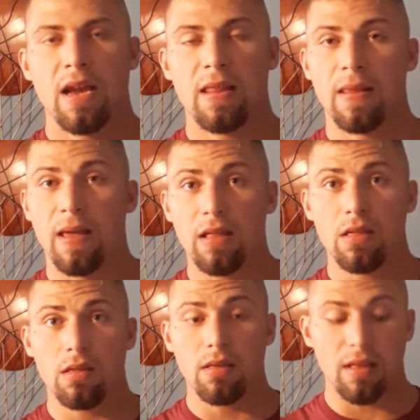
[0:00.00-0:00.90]
And then
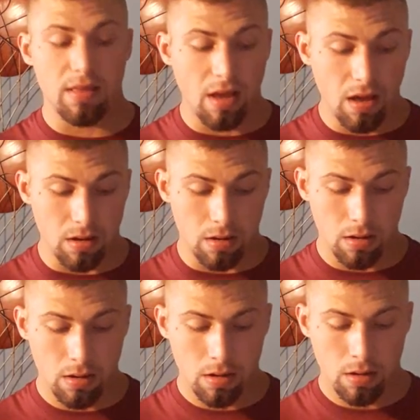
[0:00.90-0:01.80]
that's done.
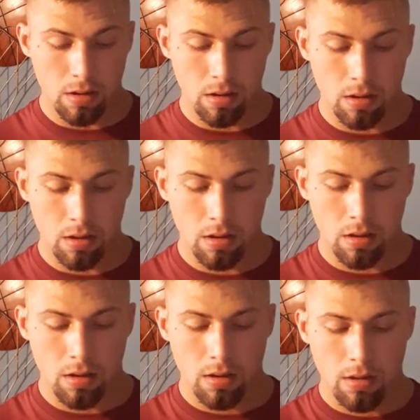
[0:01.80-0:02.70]

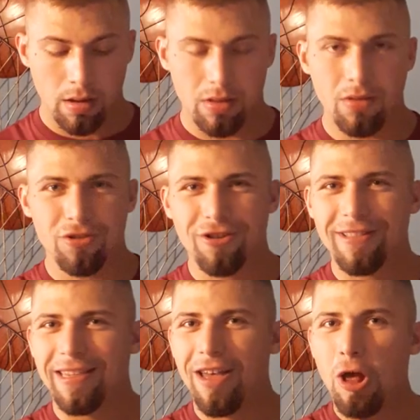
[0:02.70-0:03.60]
So as you
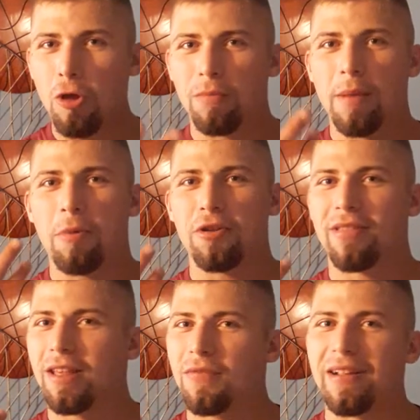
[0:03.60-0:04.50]
can tell, my
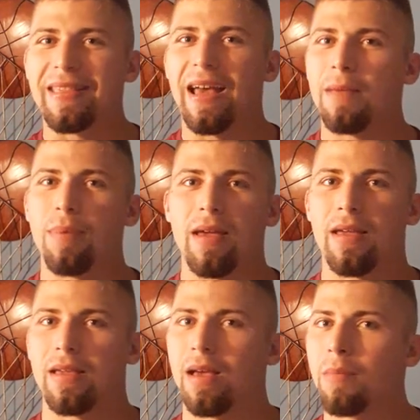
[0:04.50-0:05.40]
personality is very type
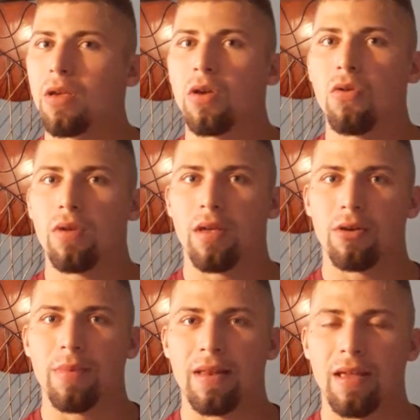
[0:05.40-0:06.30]
A. I'm a
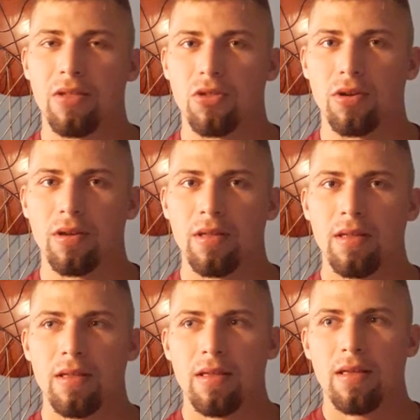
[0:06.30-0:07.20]
go-getter by nature.
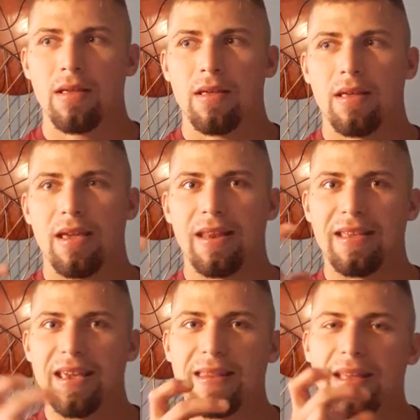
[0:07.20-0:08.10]
And
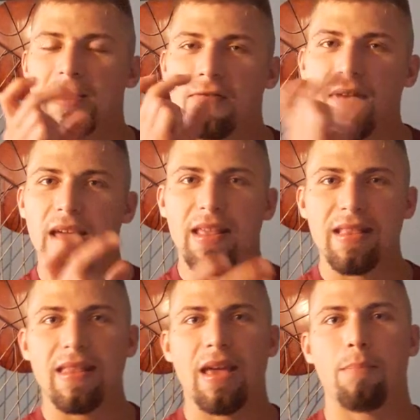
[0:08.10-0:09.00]
again, that's fed
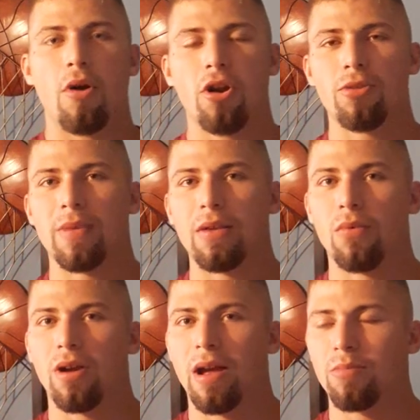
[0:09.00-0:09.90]
into that part of me
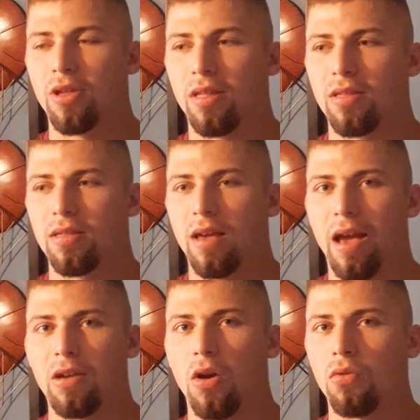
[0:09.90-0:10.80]
where
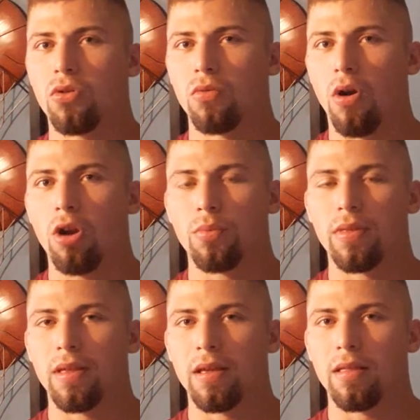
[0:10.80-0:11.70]
I go too hard
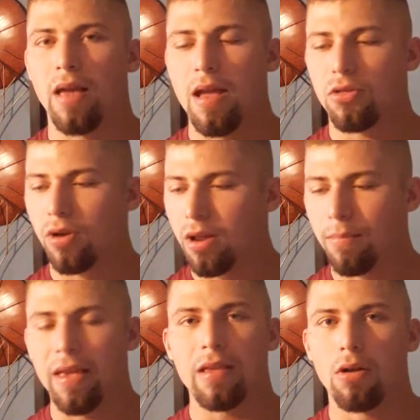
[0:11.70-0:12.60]
with things. I try to
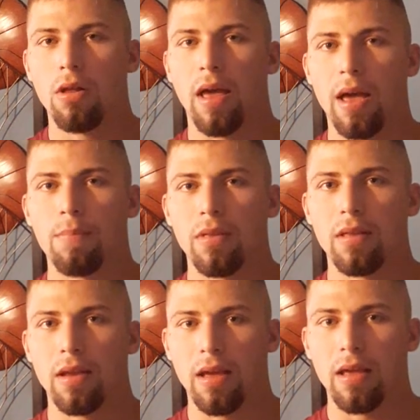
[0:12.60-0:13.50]
make it all happen
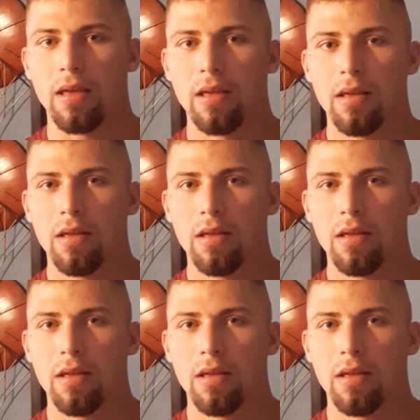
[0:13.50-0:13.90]
today.